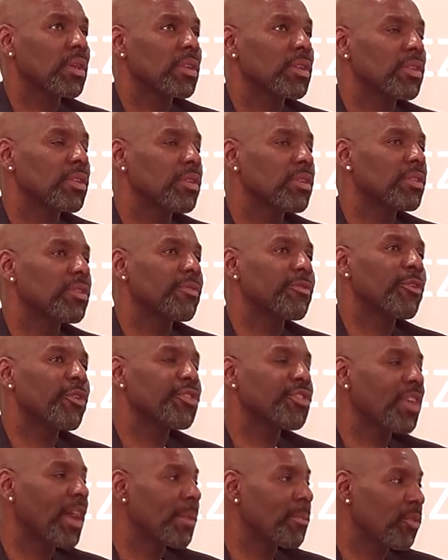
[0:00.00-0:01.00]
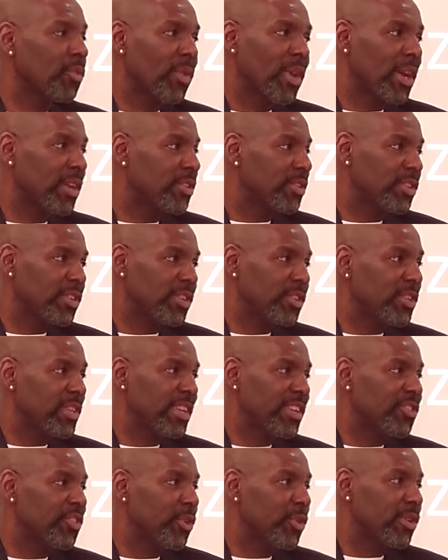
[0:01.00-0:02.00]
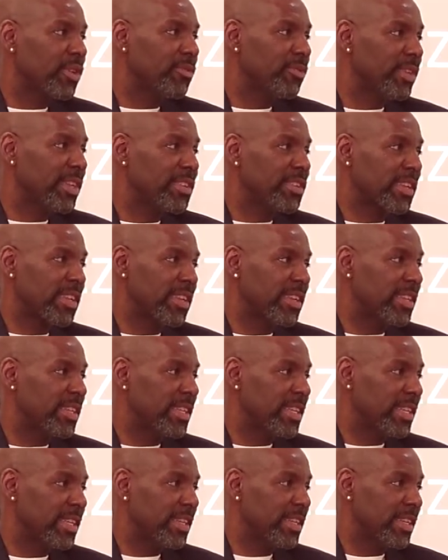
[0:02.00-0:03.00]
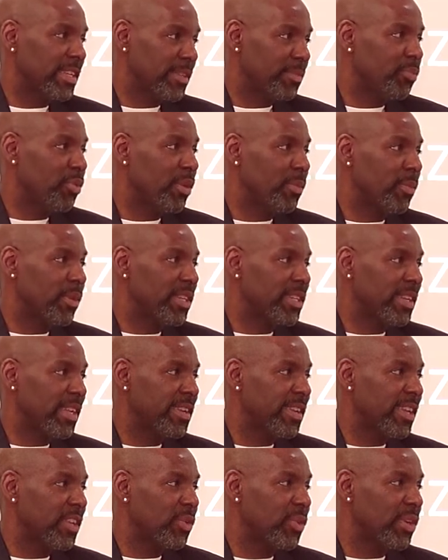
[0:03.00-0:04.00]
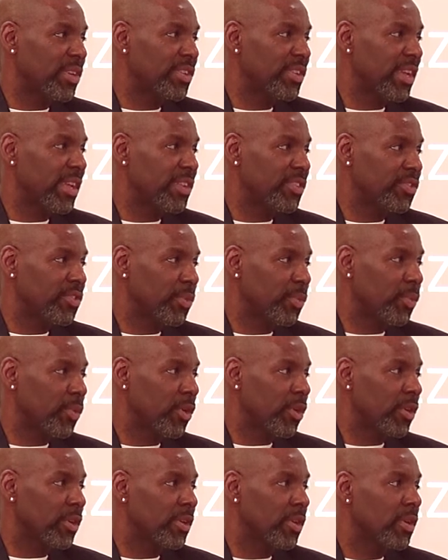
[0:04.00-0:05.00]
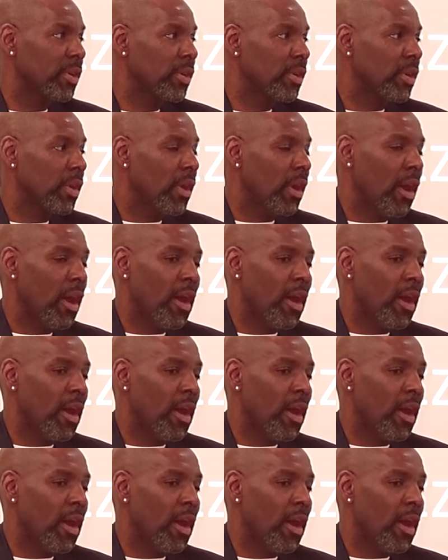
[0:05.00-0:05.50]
property. The first time around, there's no convincing. It's pretty much they take you as your word. Okay.